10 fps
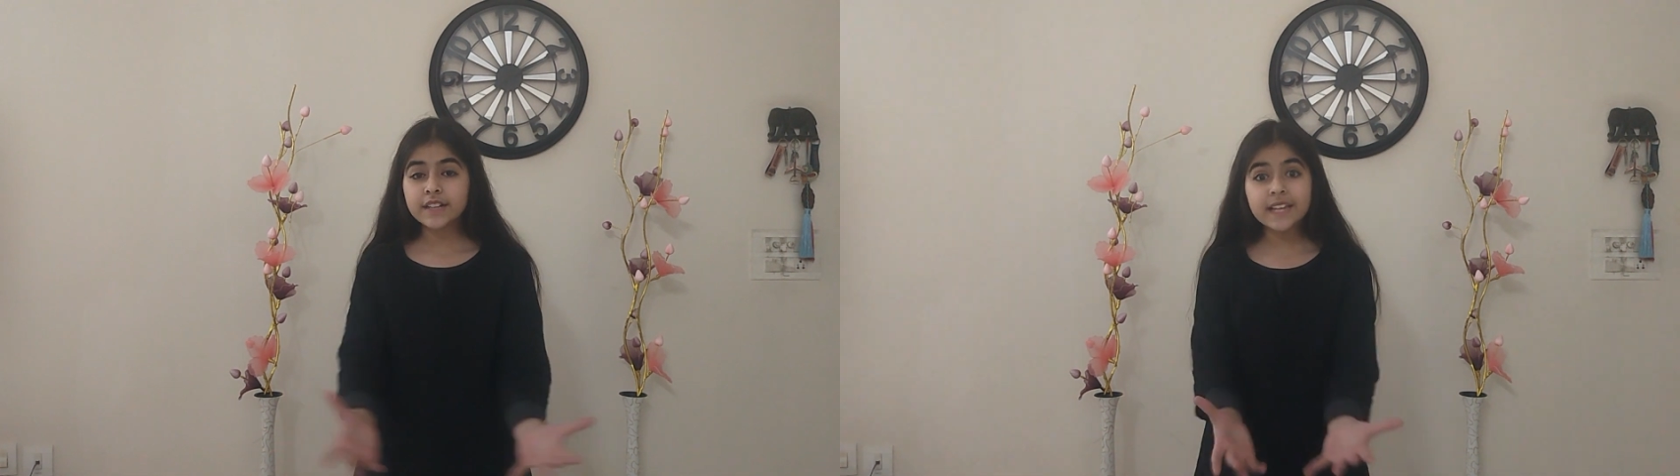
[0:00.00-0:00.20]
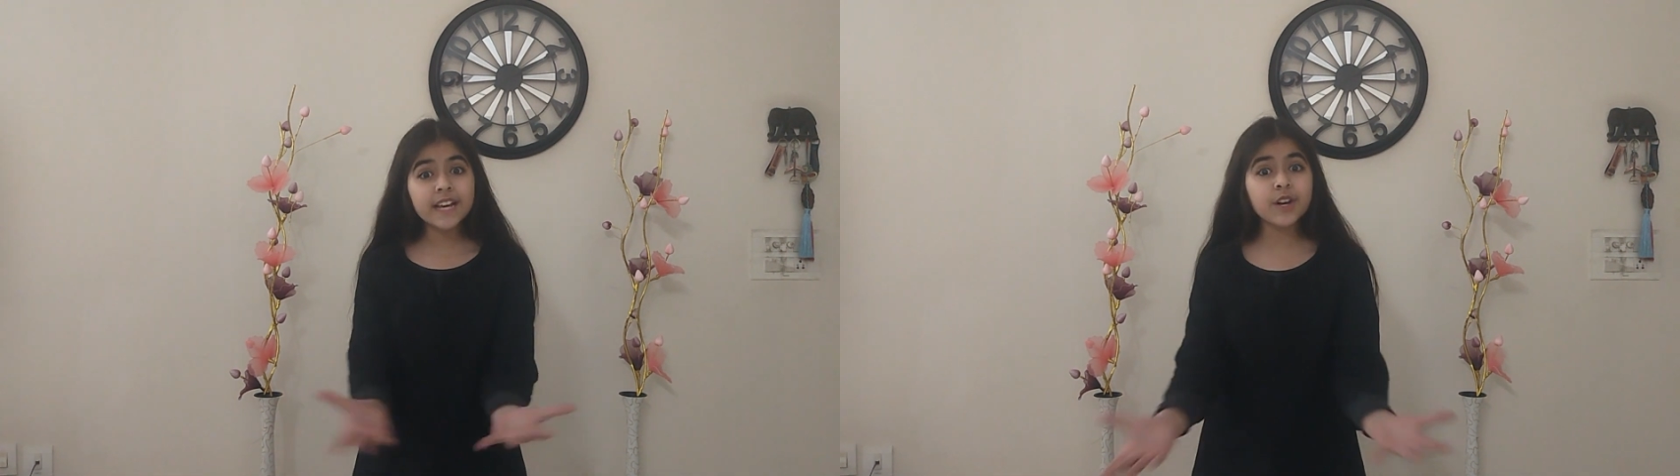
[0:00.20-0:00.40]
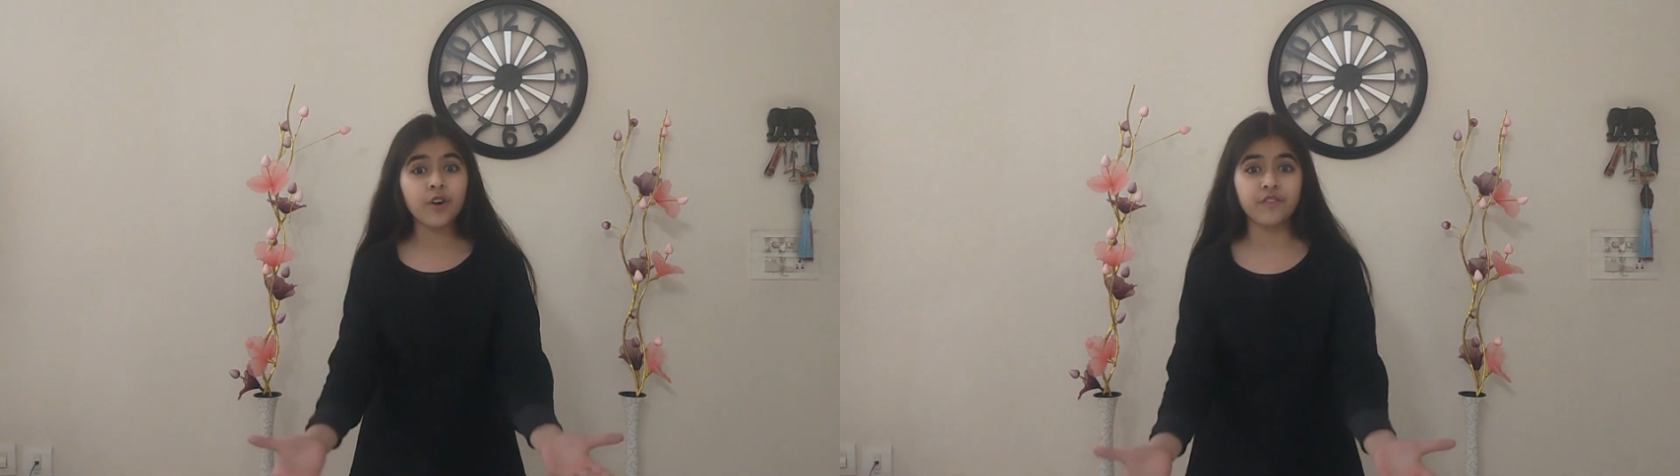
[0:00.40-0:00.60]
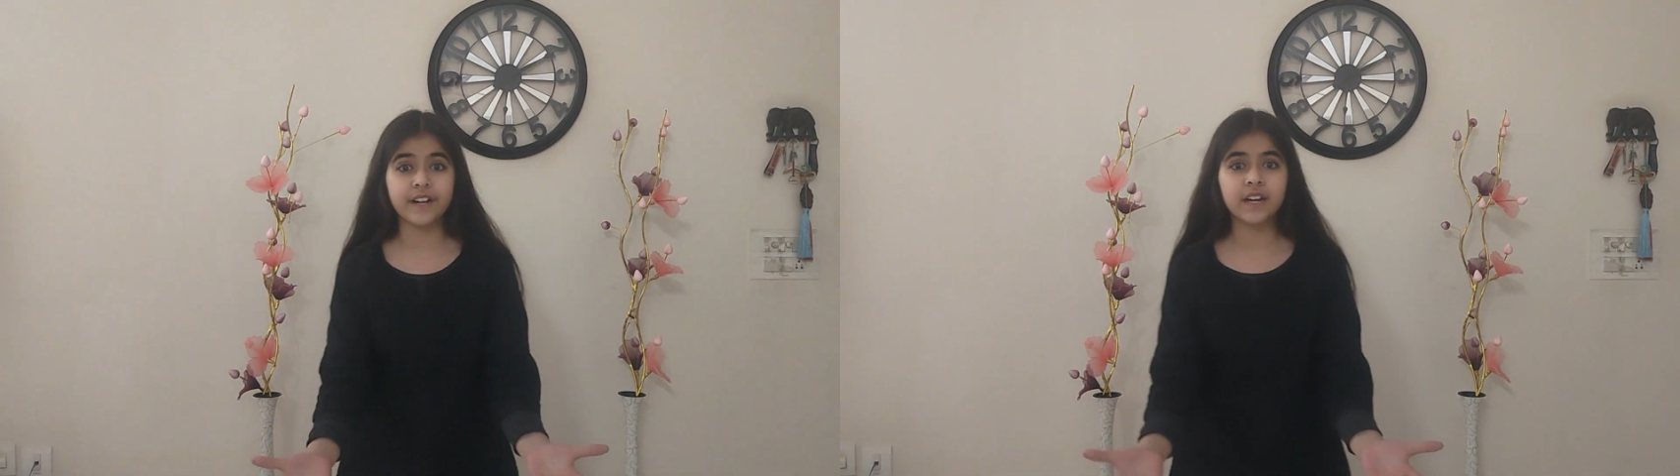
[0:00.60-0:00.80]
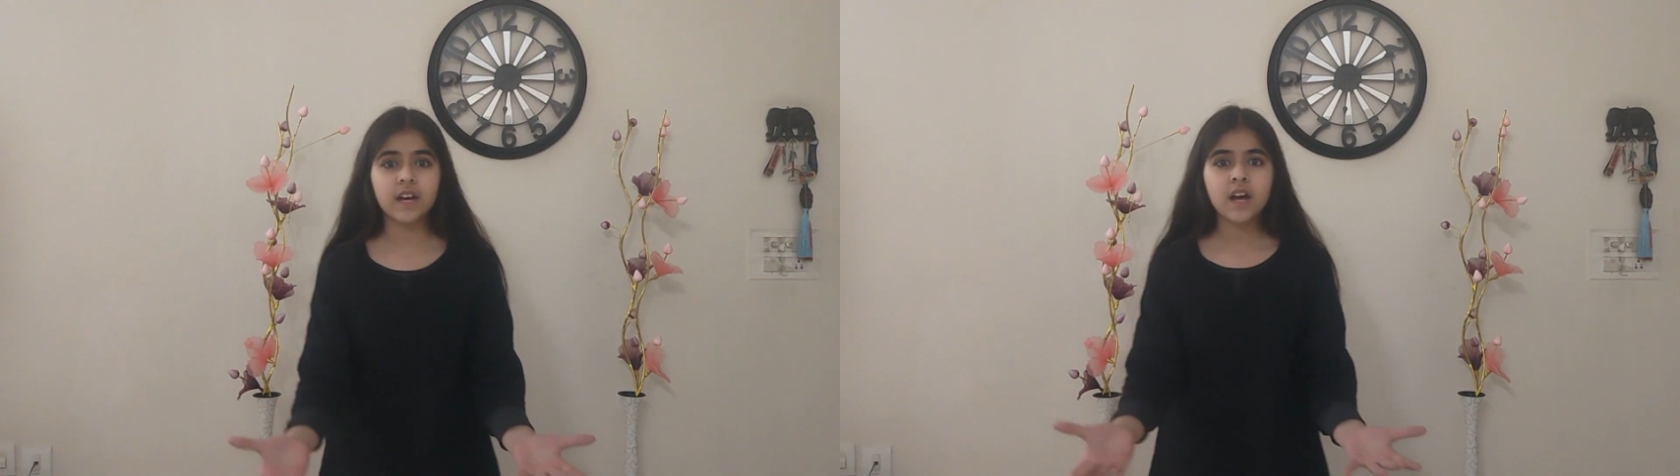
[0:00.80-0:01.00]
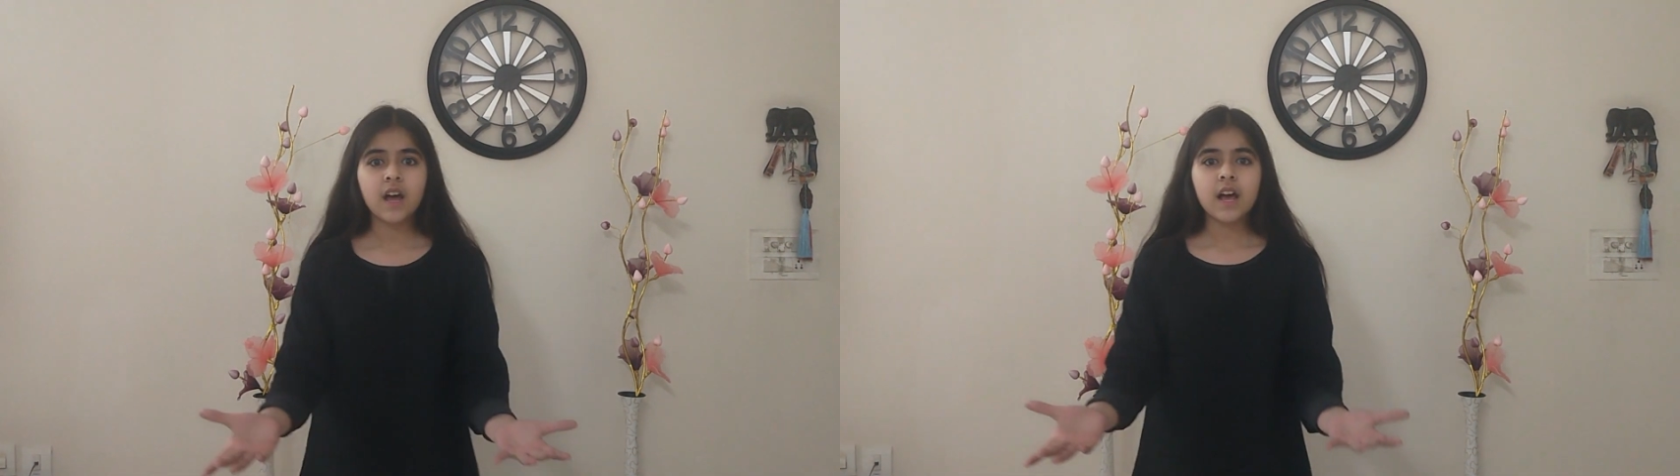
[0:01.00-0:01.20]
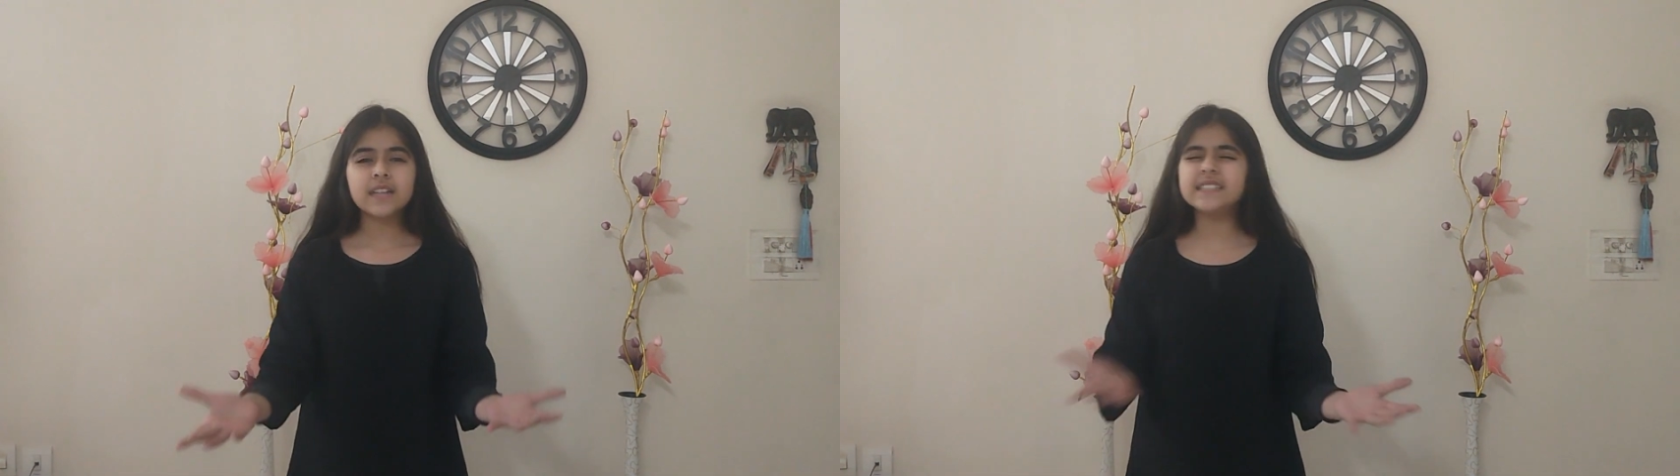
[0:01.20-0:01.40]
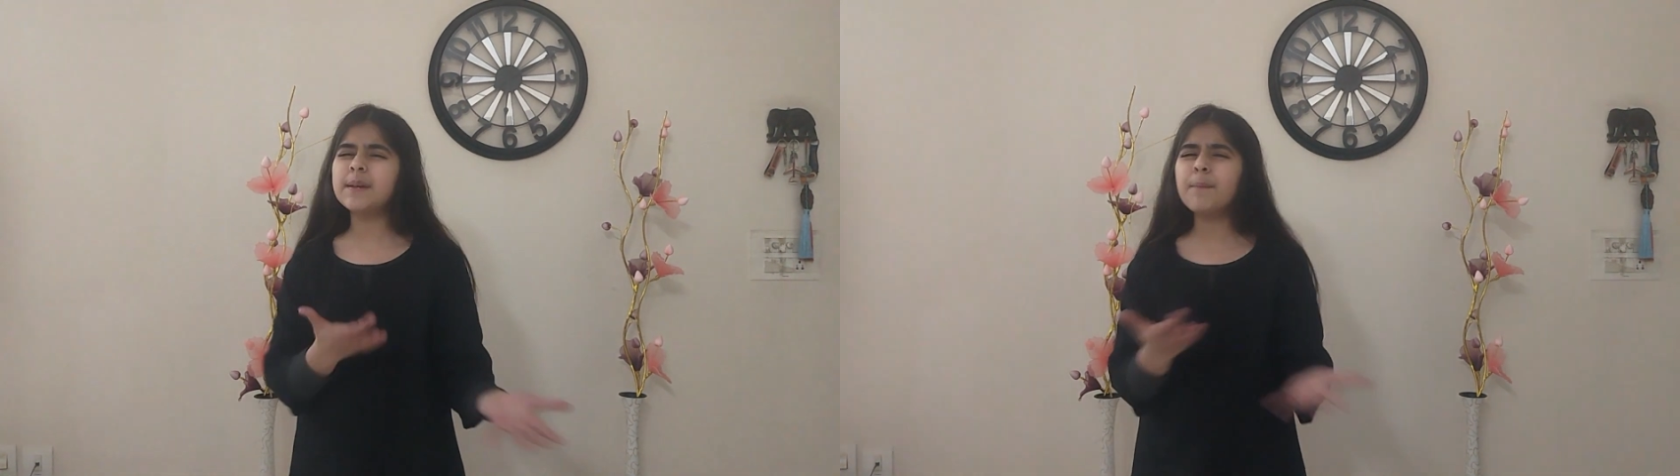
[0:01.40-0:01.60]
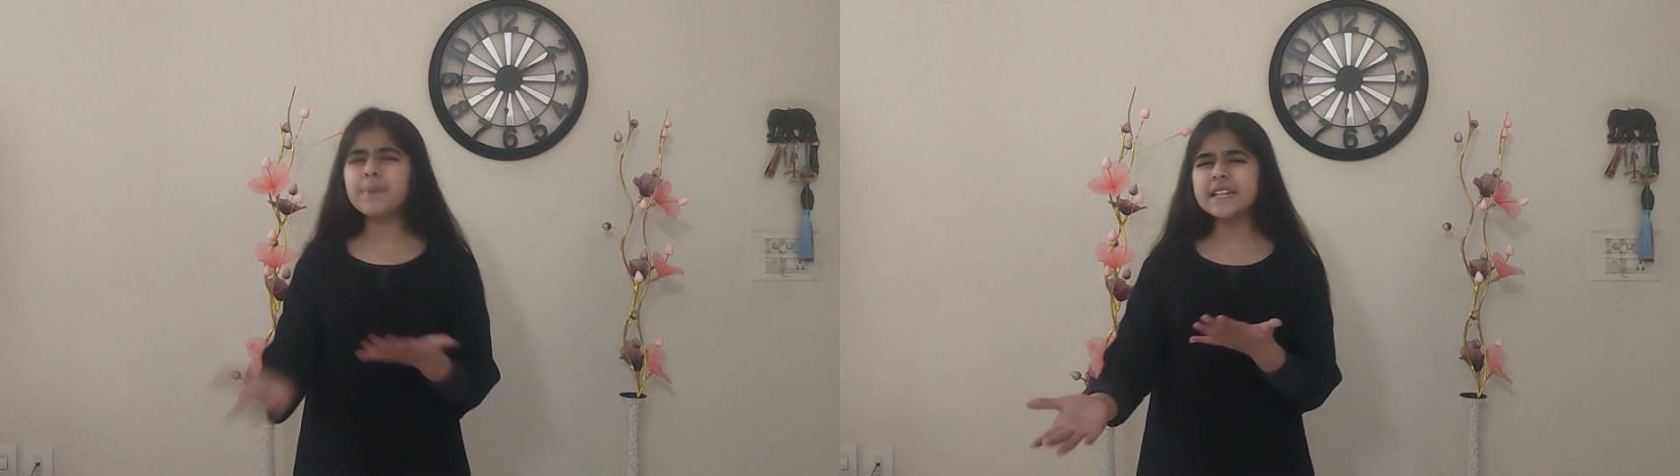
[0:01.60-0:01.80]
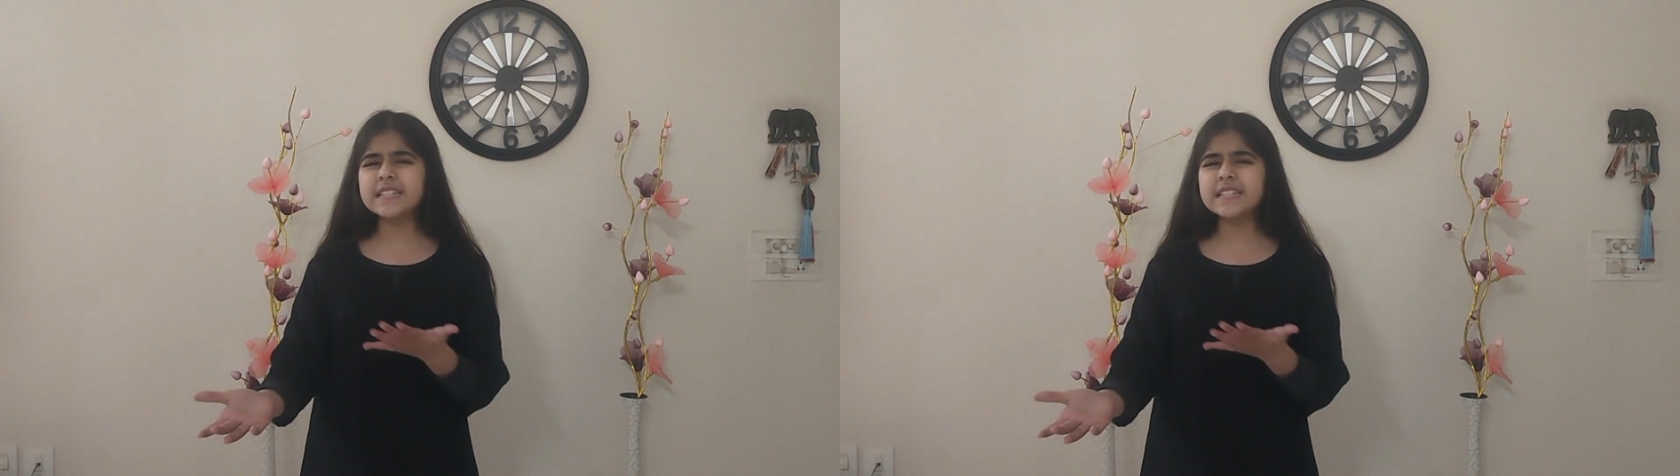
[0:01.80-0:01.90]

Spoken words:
Think of it. A simple,